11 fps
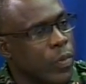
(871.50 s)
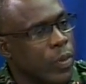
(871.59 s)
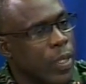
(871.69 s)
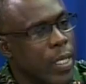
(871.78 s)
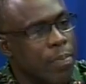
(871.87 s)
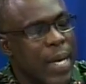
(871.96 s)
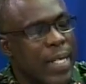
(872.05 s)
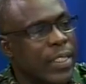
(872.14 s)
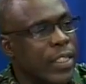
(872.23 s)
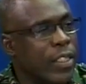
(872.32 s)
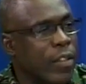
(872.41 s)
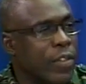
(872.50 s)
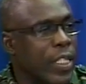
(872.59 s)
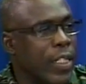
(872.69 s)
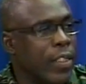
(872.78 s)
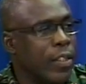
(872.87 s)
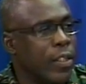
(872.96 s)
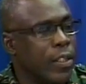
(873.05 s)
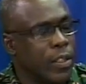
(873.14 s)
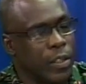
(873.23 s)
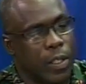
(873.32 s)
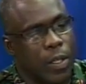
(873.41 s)
right? Managing of
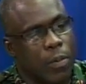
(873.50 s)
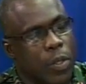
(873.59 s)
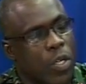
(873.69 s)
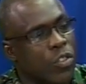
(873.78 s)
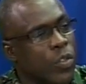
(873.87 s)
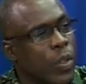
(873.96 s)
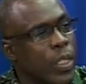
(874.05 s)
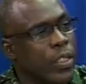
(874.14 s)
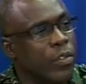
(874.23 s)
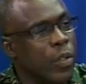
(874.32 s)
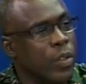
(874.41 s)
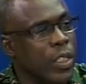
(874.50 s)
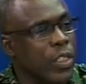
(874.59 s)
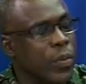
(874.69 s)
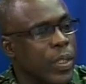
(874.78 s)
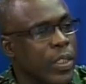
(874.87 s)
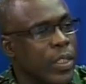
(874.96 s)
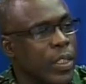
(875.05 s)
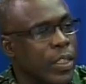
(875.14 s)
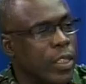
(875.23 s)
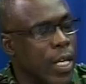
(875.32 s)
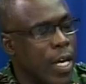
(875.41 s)
shelters, controlling drought
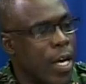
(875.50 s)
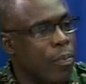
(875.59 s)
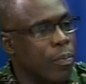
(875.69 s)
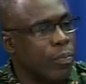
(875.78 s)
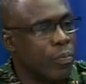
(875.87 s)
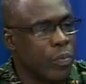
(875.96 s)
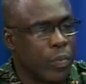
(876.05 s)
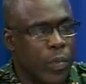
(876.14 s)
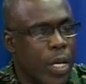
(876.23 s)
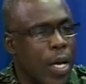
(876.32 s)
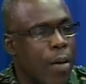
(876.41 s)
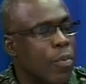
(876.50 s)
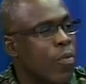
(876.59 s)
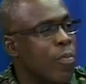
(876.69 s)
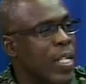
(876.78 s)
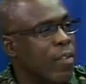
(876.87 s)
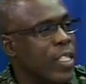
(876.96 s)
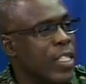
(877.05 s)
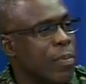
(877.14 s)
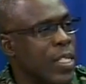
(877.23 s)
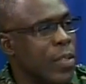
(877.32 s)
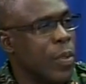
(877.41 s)
situations, movement of
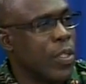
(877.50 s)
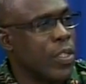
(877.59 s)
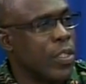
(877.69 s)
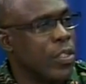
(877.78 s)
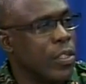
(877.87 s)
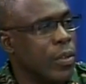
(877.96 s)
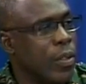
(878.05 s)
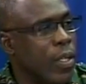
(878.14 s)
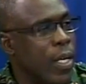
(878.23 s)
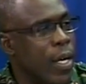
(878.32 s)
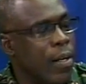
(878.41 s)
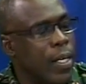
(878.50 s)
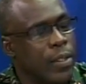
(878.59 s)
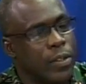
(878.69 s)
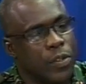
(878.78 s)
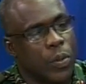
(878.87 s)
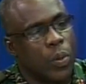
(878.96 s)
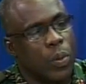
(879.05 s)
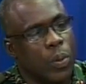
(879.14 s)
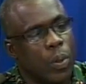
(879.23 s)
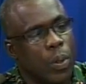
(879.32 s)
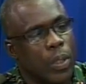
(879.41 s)
displaced persons, right?
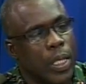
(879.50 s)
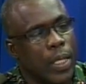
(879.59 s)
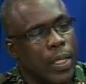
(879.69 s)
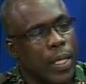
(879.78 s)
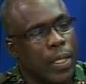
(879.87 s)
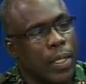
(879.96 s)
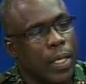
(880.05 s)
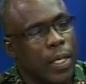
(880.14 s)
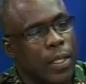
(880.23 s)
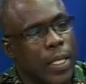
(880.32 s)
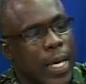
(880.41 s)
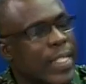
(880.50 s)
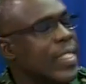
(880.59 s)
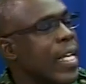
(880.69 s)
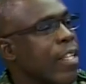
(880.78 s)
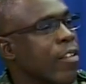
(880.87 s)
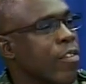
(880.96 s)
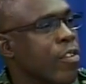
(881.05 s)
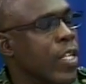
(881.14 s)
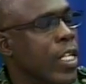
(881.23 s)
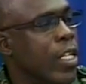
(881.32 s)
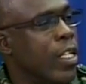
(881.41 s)
So the extent of
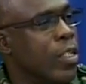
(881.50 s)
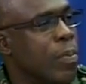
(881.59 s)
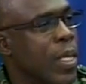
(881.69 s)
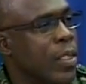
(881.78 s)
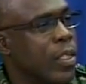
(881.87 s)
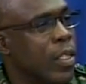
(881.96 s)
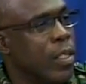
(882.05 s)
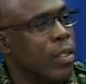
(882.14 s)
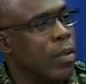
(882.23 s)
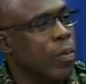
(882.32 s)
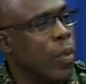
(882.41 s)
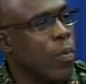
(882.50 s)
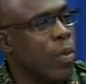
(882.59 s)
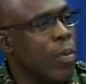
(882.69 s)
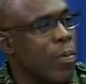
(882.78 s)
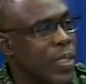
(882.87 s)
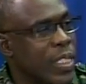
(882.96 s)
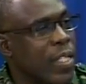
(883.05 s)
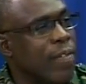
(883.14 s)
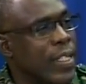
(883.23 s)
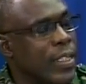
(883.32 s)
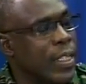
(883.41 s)
training is based on what we will
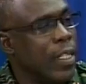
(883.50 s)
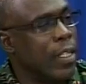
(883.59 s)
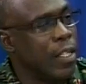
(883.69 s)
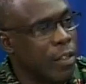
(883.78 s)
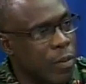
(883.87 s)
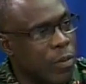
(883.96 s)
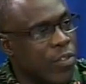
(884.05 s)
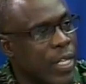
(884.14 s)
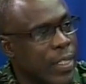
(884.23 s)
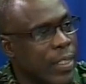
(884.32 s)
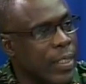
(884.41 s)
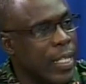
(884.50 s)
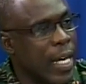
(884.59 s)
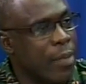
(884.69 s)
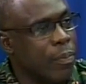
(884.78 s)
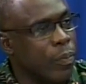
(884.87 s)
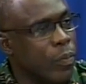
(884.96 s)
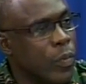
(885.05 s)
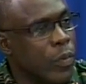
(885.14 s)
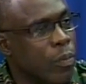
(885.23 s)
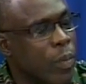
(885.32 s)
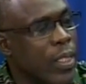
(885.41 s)
perceive as the threat at the time.
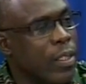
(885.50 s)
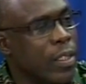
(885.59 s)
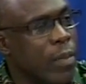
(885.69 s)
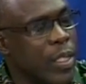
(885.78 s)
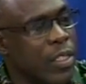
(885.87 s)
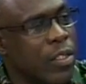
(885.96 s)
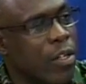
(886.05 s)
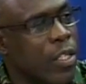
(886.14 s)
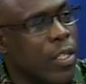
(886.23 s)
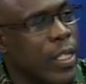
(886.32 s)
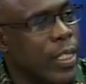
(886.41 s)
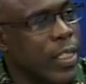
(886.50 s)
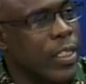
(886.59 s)
But there are some historical things